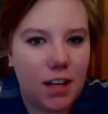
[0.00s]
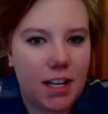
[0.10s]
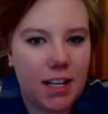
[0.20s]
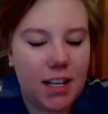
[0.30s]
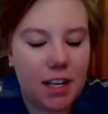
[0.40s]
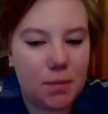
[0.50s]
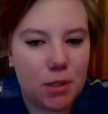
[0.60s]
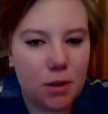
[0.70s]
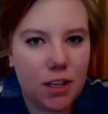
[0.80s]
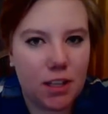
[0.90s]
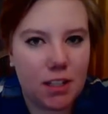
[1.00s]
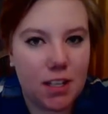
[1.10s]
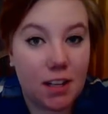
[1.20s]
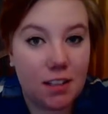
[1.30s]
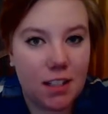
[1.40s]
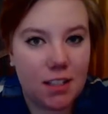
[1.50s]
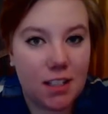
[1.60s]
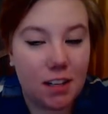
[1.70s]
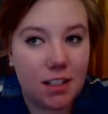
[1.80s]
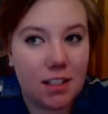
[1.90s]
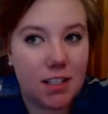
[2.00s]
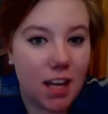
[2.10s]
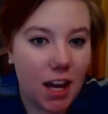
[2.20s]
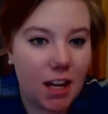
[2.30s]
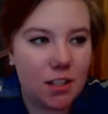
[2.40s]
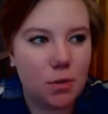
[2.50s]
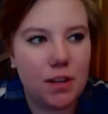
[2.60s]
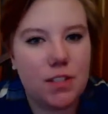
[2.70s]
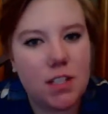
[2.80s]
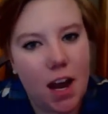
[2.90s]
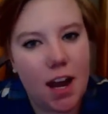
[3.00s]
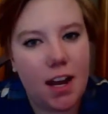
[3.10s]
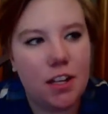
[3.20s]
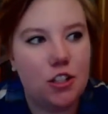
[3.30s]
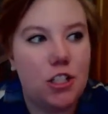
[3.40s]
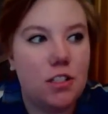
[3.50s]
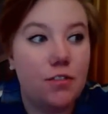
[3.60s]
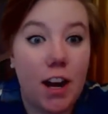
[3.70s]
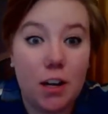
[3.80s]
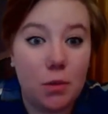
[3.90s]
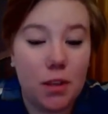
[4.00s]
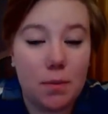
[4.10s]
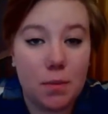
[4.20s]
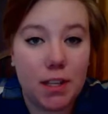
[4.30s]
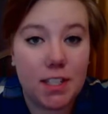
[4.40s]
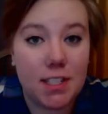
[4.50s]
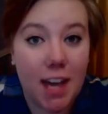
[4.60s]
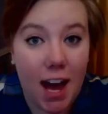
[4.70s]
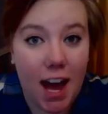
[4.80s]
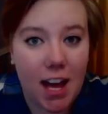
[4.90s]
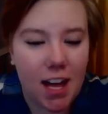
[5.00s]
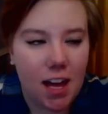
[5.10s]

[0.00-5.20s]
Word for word: He keeps going, like, steadily insane. His wife's dying. She's fighting with him about this cat.